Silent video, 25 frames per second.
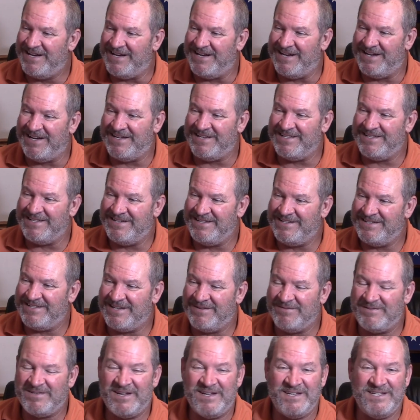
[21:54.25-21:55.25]
Uh,
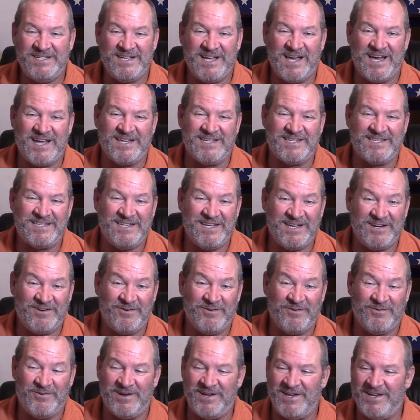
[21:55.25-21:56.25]
sometimes you got to
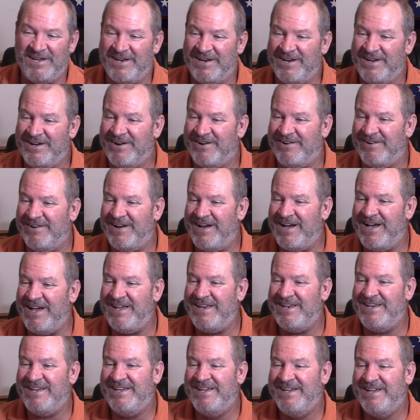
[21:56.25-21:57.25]
stick with what you know,
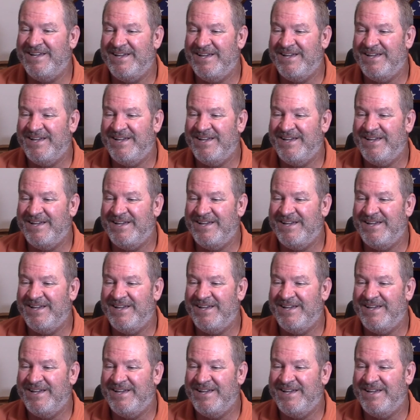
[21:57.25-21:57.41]
right?